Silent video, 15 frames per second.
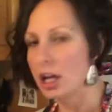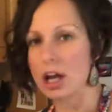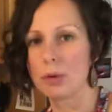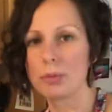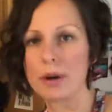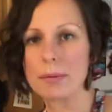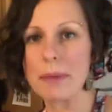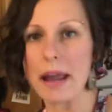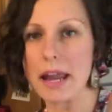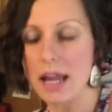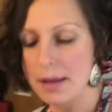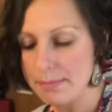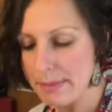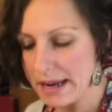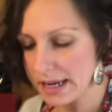bring my
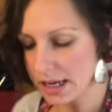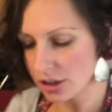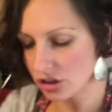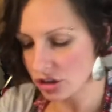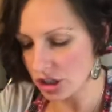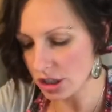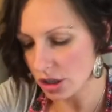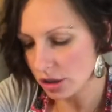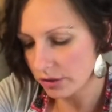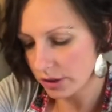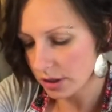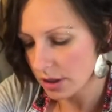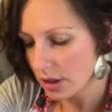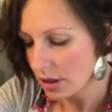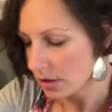baking sheet
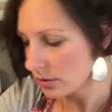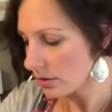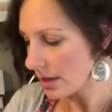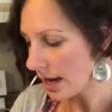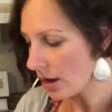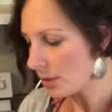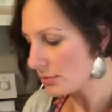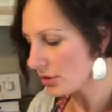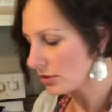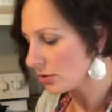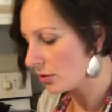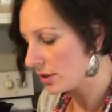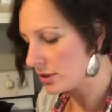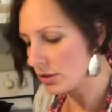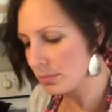over. So now I'm just
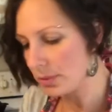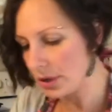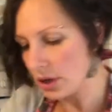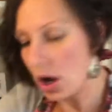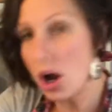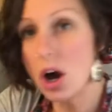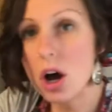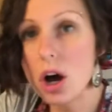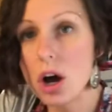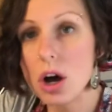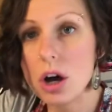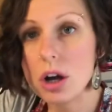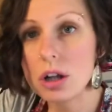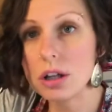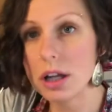going to put
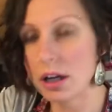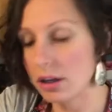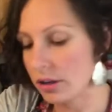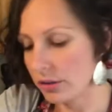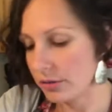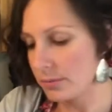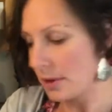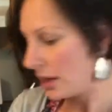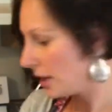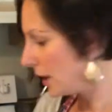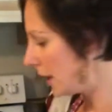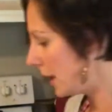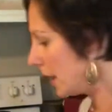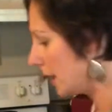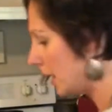all of
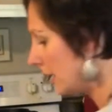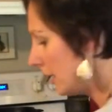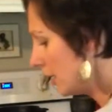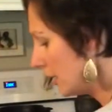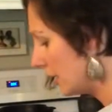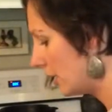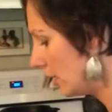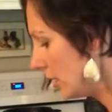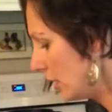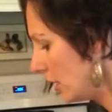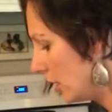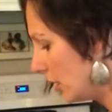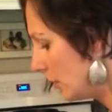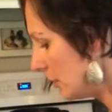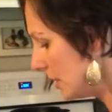my
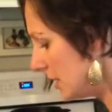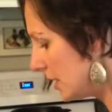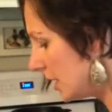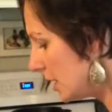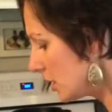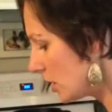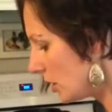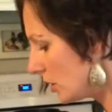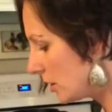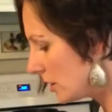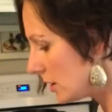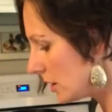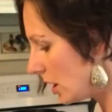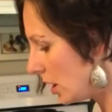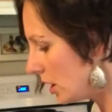potatoes
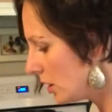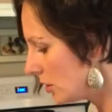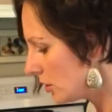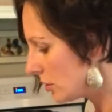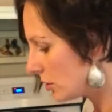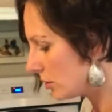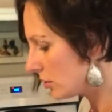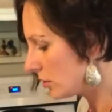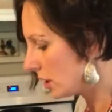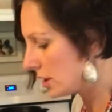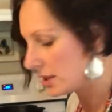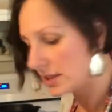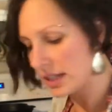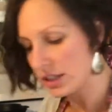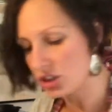onto
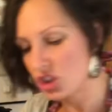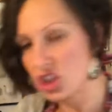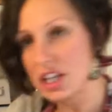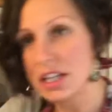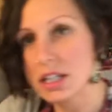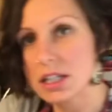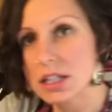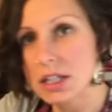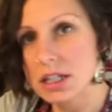the sheet.